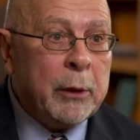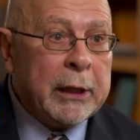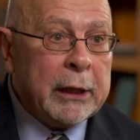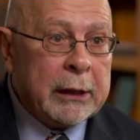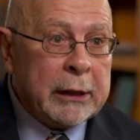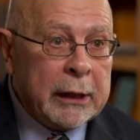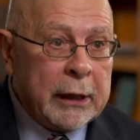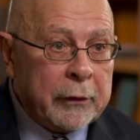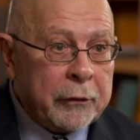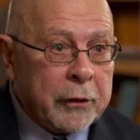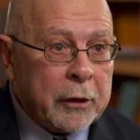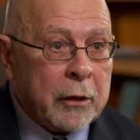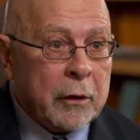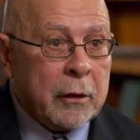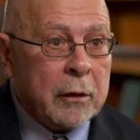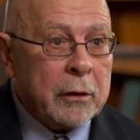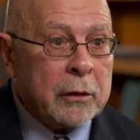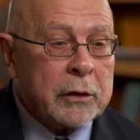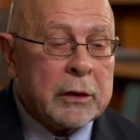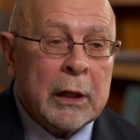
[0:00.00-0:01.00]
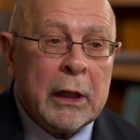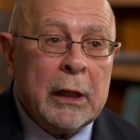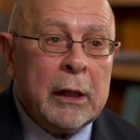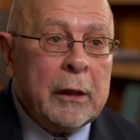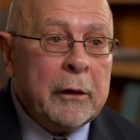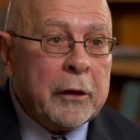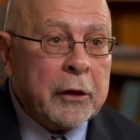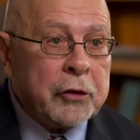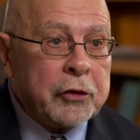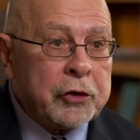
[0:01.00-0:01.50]
when a death occurs,
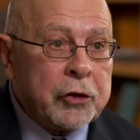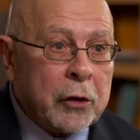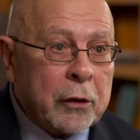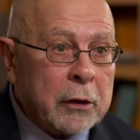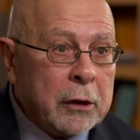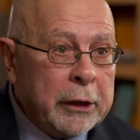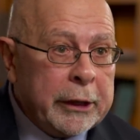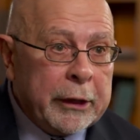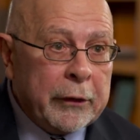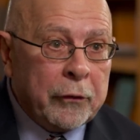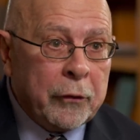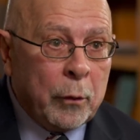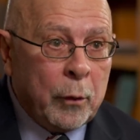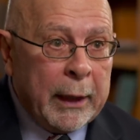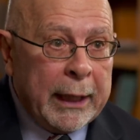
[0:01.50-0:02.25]
there's circling of the